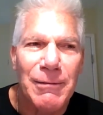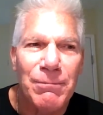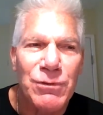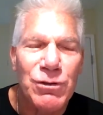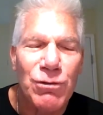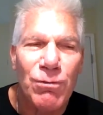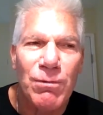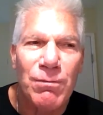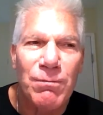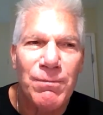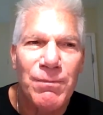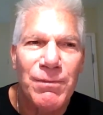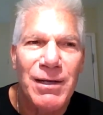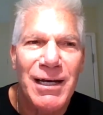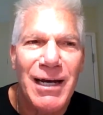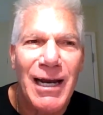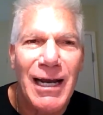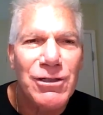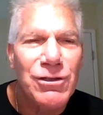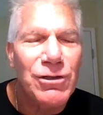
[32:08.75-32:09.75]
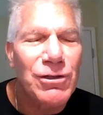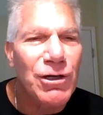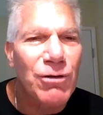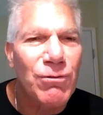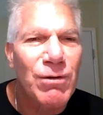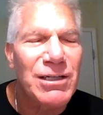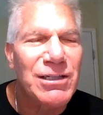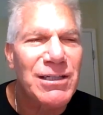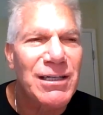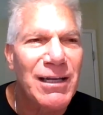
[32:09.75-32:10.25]
So in answer to your
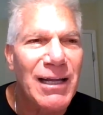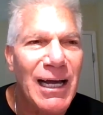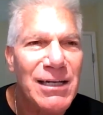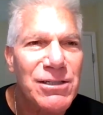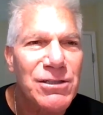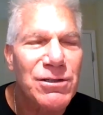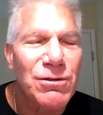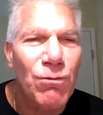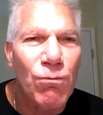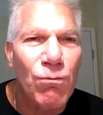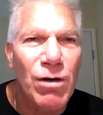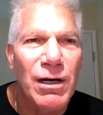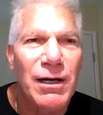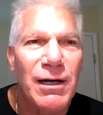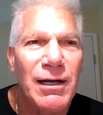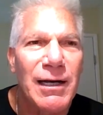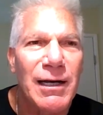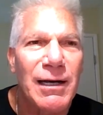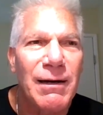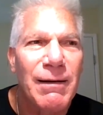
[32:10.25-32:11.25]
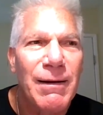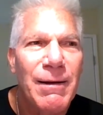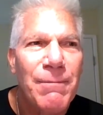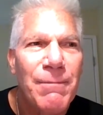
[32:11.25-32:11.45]
question, that's the one that